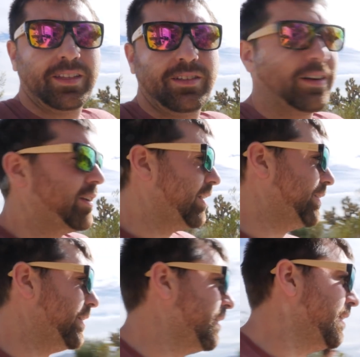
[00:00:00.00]
That's Yucca
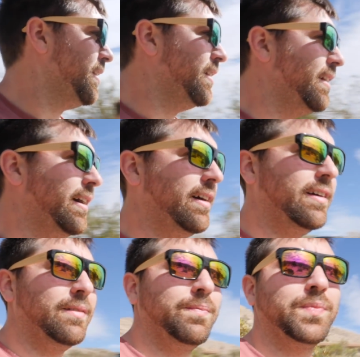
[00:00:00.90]
down
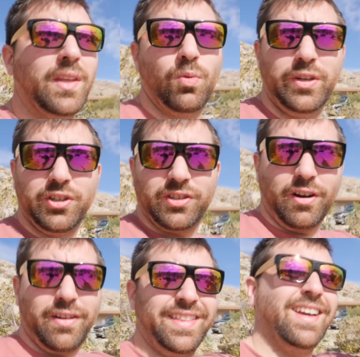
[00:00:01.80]
there. Um, we just
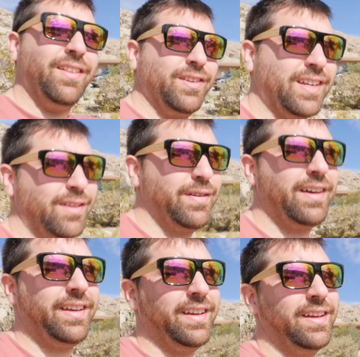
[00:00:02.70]
started on the other side of the
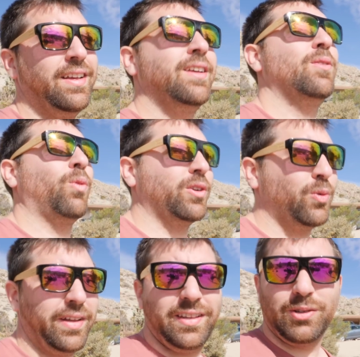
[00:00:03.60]
valley, worked
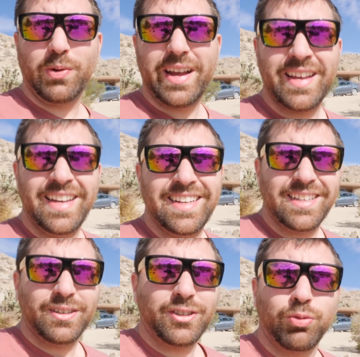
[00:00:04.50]
our way this way.
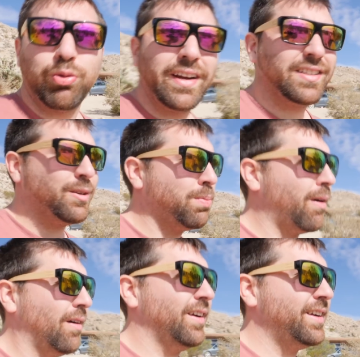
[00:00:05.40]
Christ
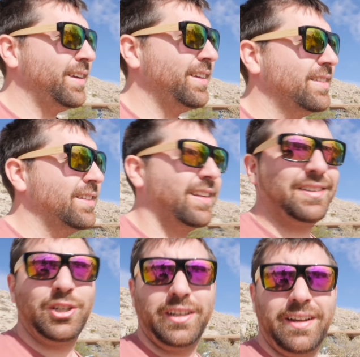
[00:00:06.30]
Park is
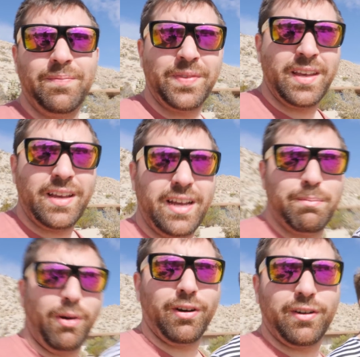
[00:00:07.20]
essentially
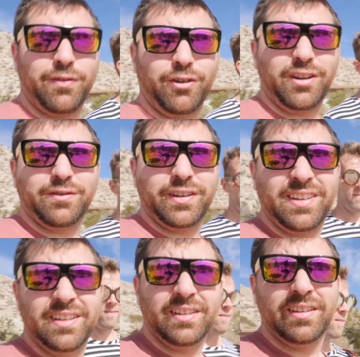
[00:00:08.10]
a park full of
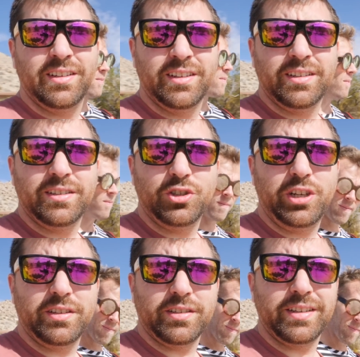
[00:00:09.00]

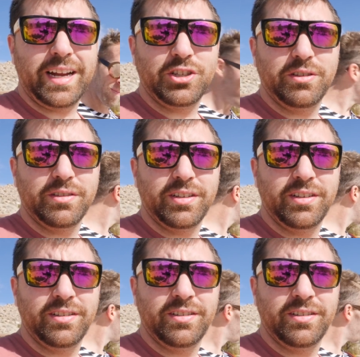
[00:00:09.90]
Jesus statues.